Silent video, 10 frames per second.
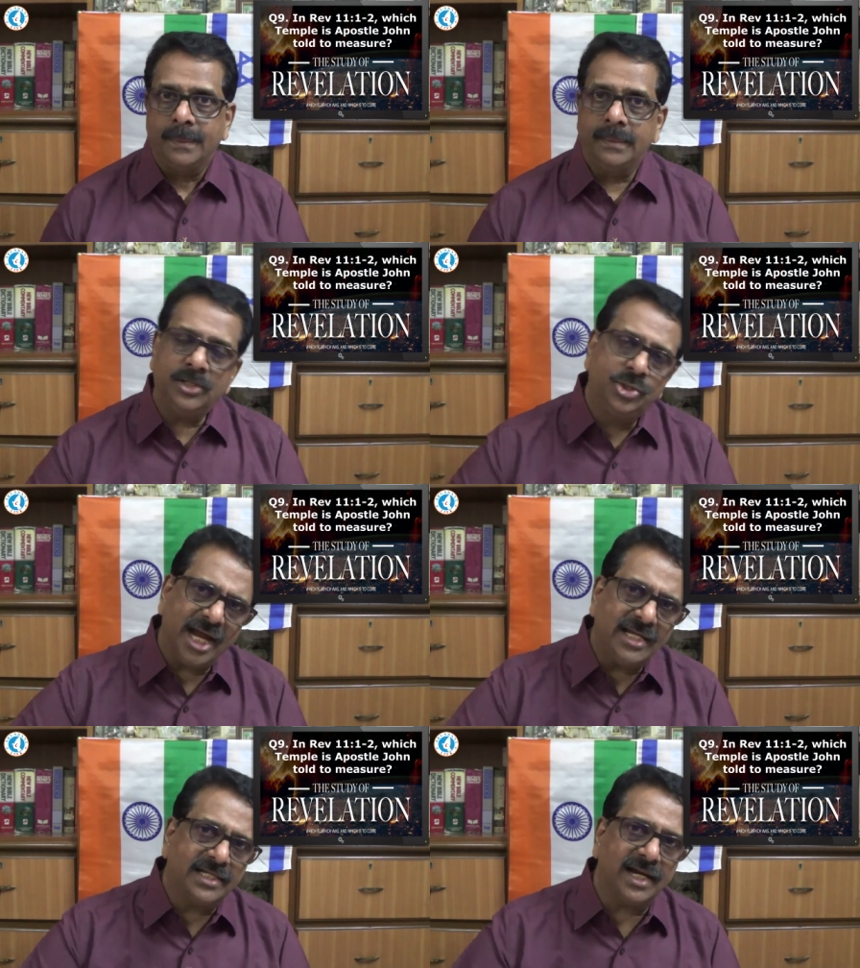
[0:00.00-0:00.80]
The
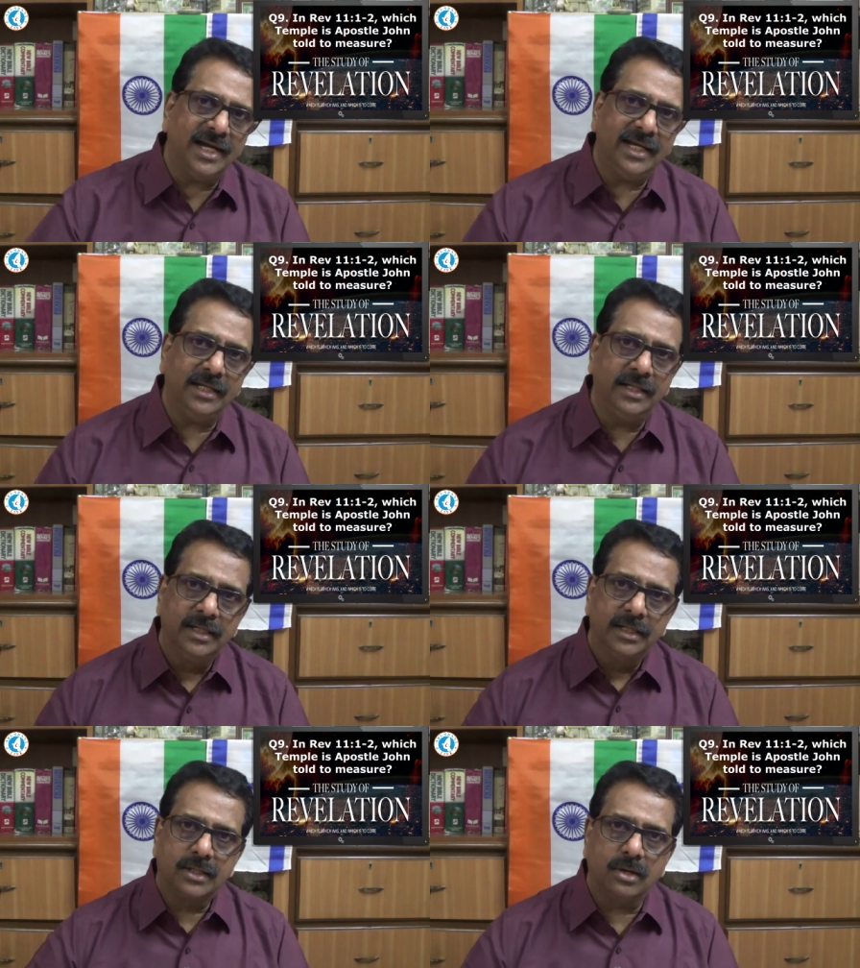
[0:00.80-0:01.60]
Gentile
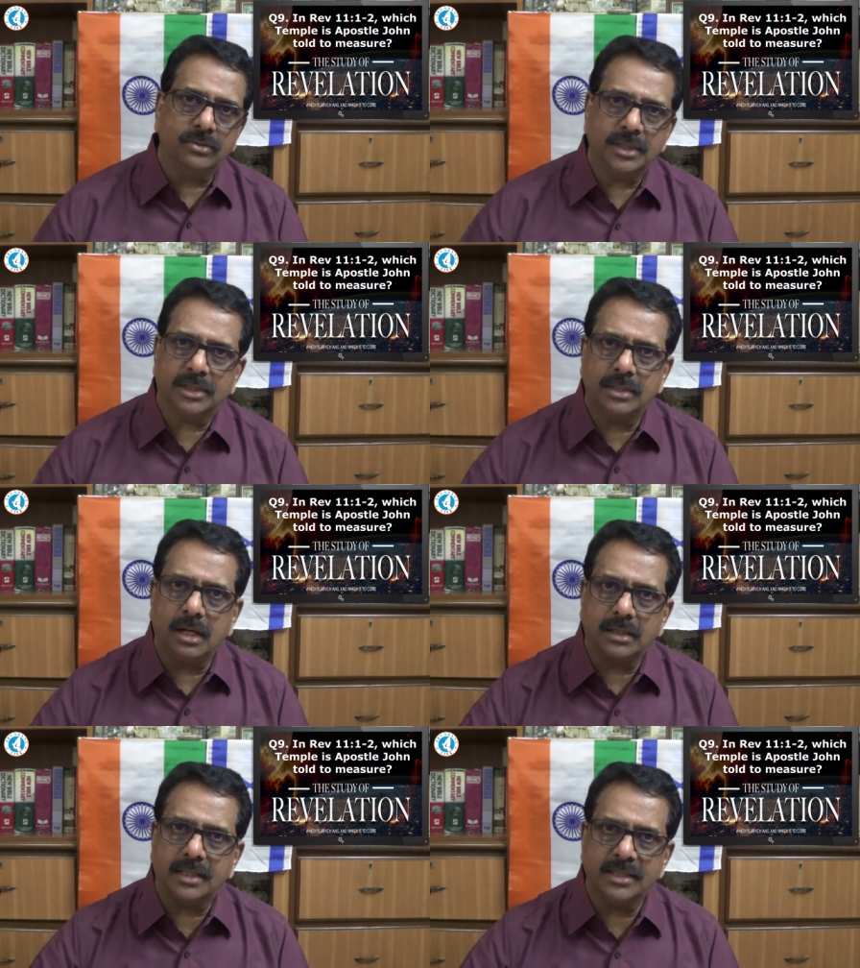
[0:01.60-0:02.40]
coat is
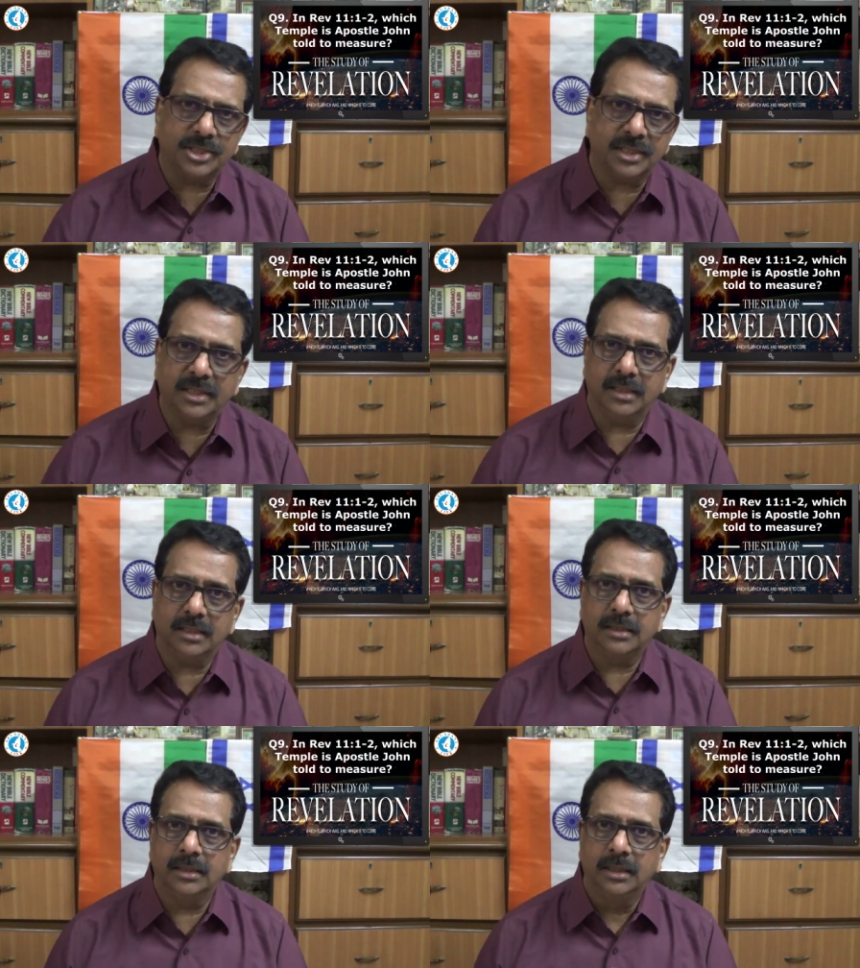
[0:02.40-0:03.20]
not
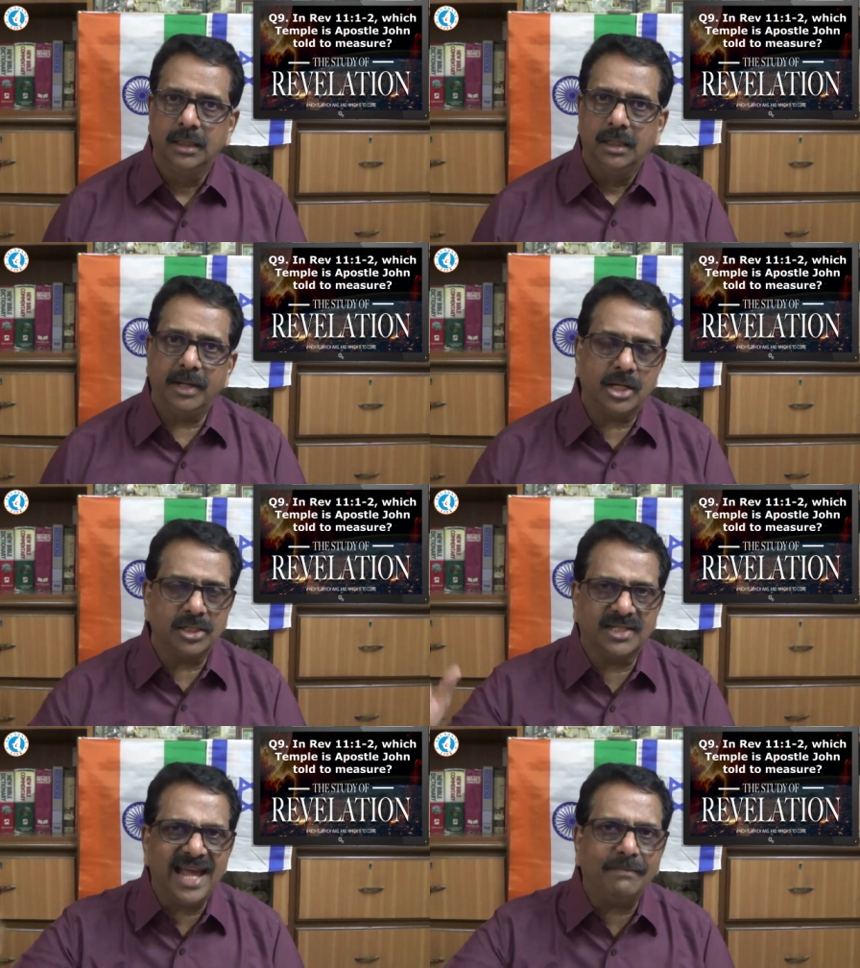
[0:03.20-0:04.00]
considered
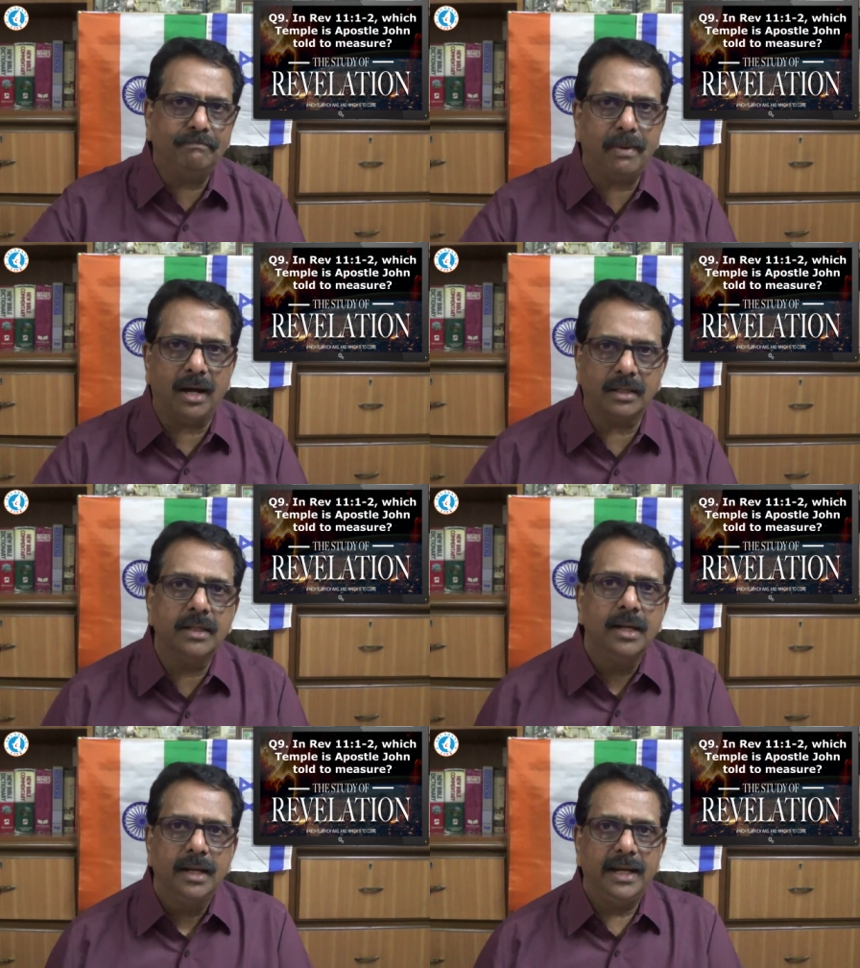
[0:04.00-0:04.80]
because that part
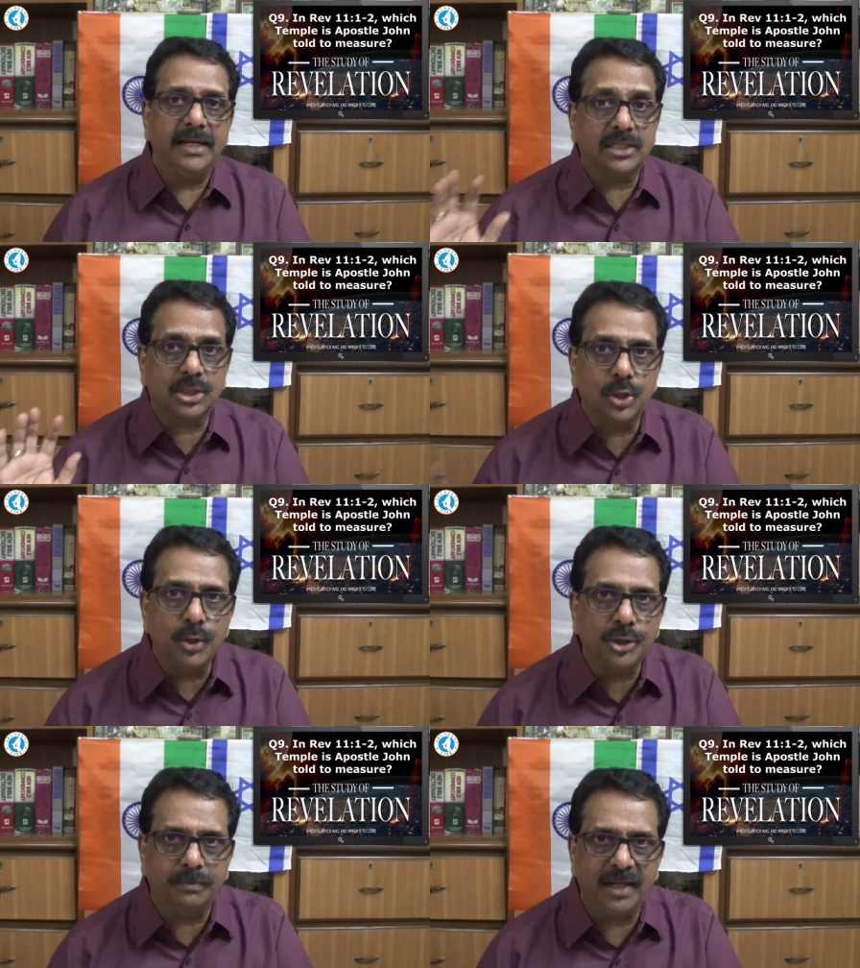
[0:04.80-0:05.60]
is
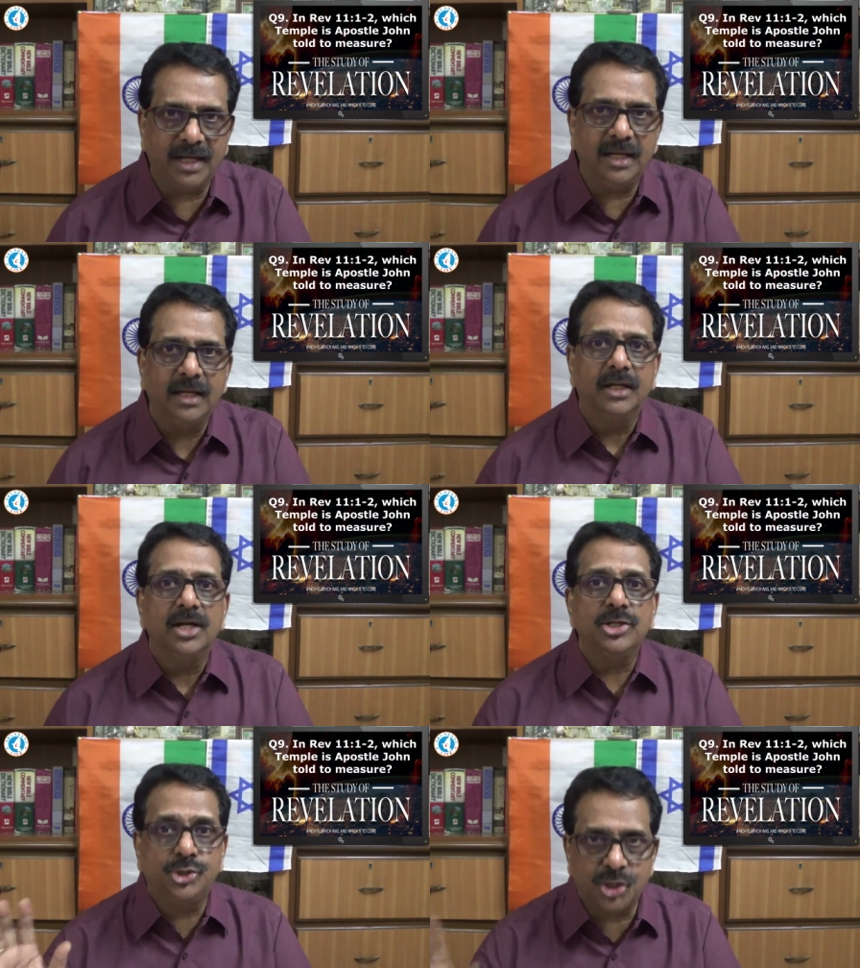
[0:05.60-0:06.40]
going to be
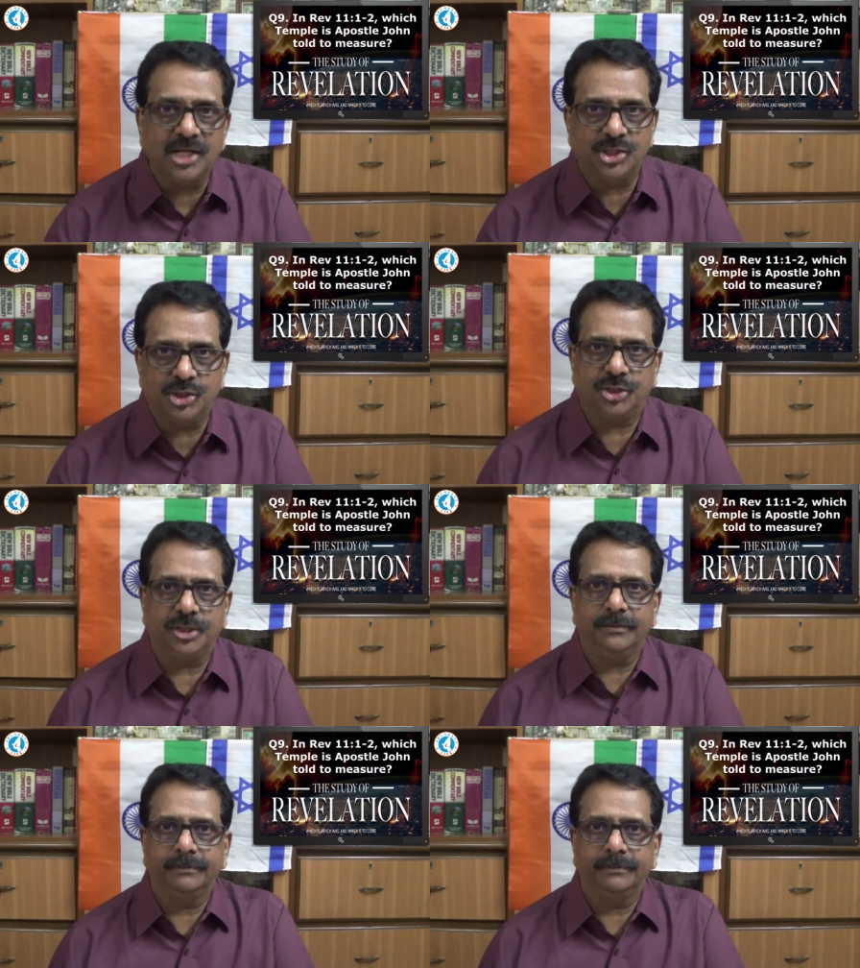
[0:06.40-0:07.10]
judged.